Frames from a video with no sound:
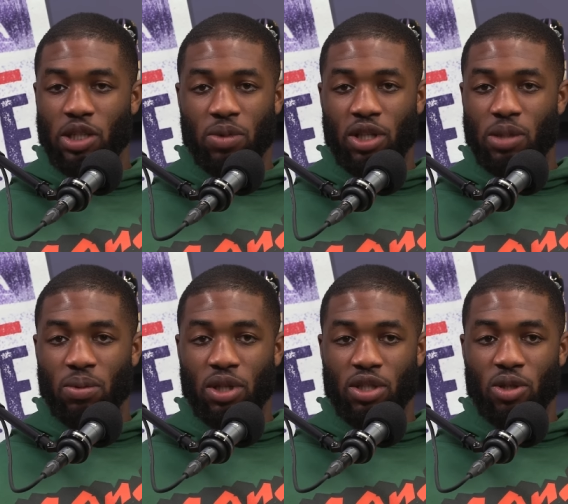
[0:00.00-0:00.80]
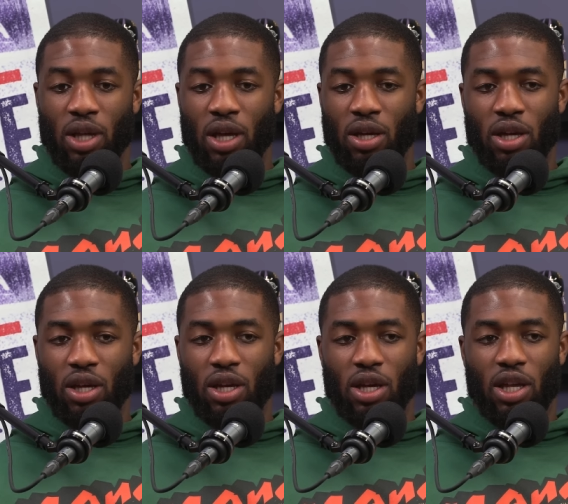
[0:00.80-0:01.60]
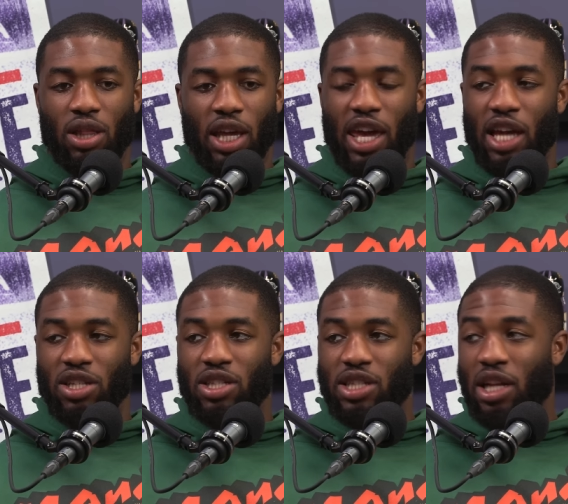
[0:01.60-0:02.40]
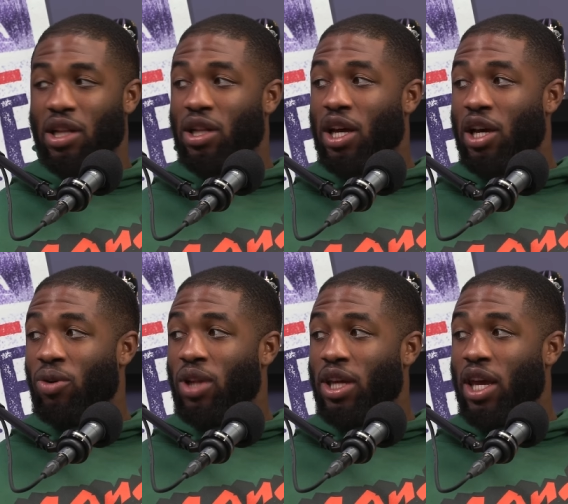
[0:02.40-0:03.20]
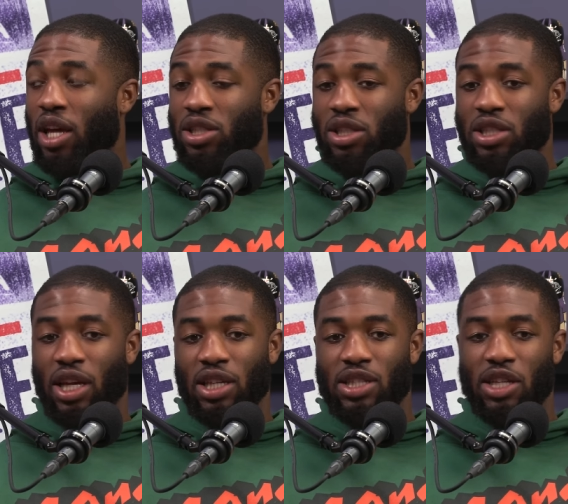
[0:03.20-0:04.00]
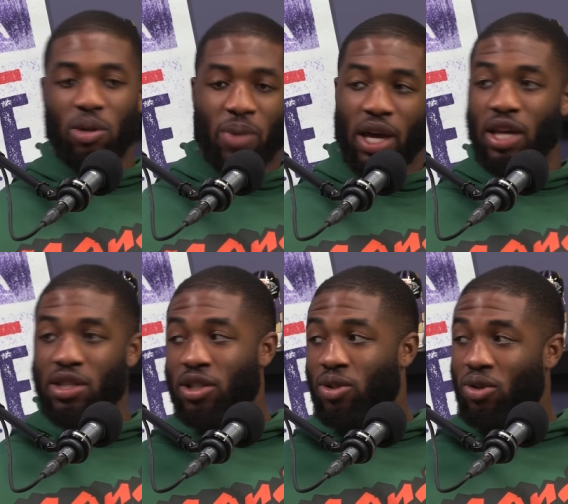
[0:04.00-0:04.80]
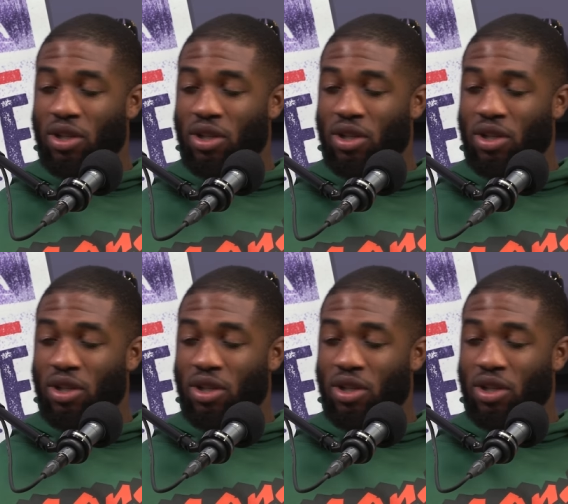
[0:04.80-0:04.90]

speed, speed so that they can't just sit at the line or they can't just, like, sit on my hezzies or